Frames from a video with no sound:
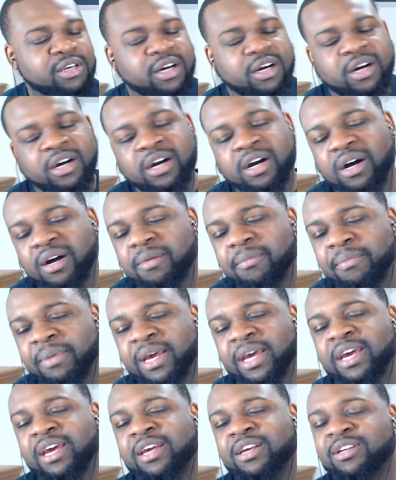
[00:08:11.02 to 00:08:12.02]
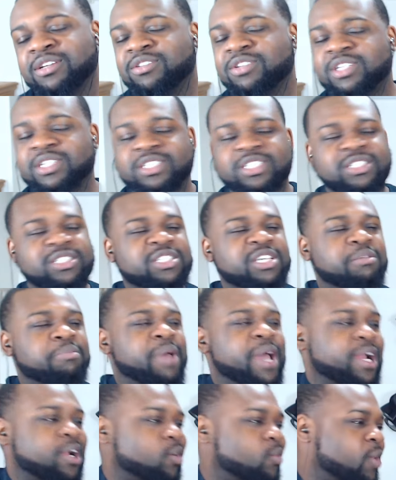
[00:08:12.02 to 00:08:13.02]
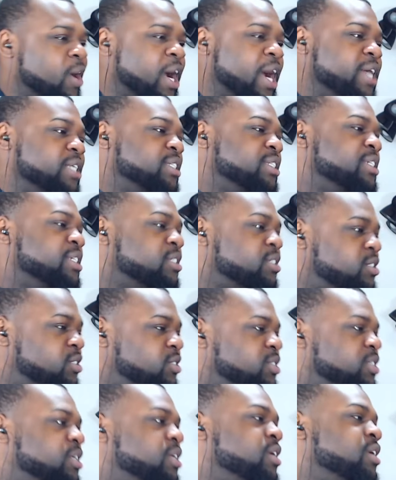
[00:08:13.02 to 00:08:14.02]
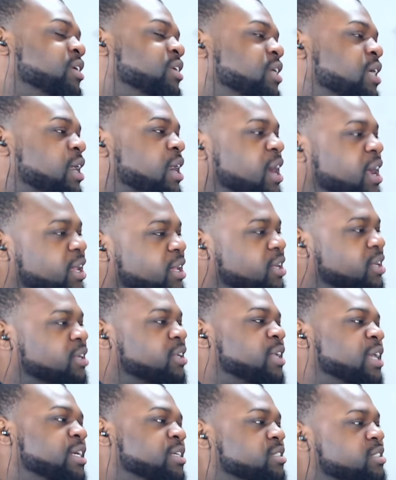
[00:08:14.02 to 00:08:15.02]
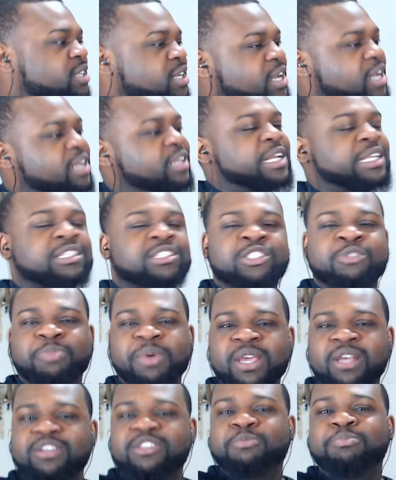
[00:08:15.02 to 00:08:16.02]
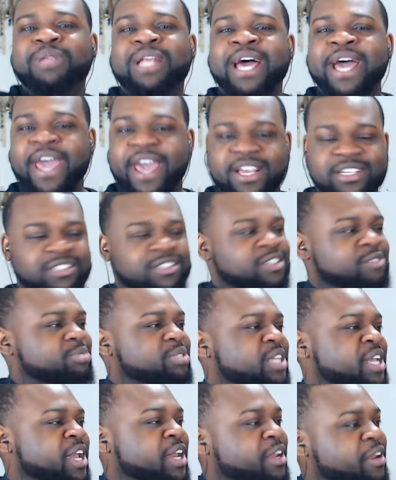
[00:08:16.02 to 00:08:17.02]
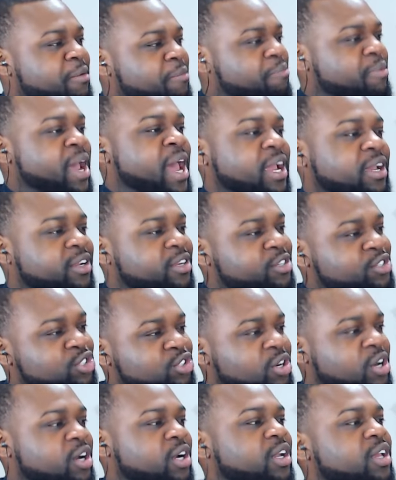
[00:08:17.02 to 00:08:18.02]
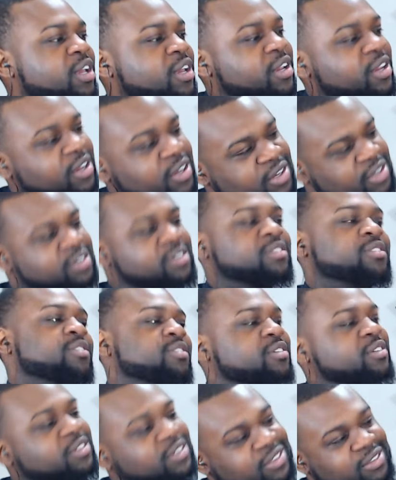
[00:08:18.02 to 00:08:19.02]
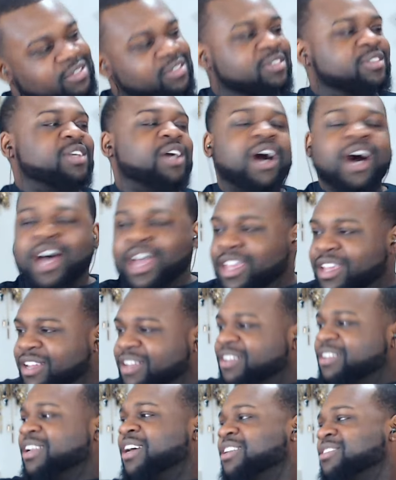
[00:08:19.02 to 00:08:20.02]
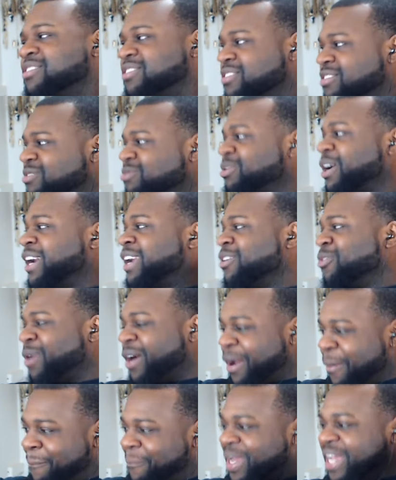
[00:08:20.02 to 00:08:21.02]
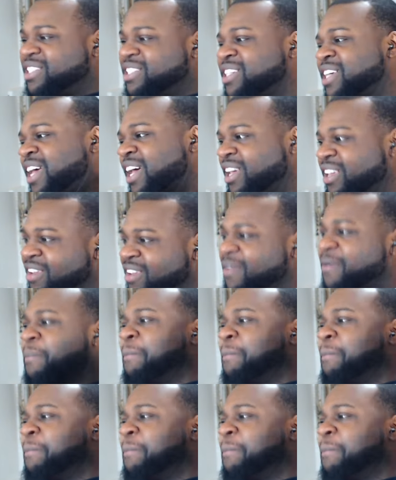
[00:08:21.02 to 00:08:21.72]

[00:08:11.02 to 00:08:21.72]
oh man, you could just sit back and ride to this joint. Dying legend. Let the speakers blast, you know what I'm saying, in the back of the trunk. Dying legend. Why that? Why the bass kicking?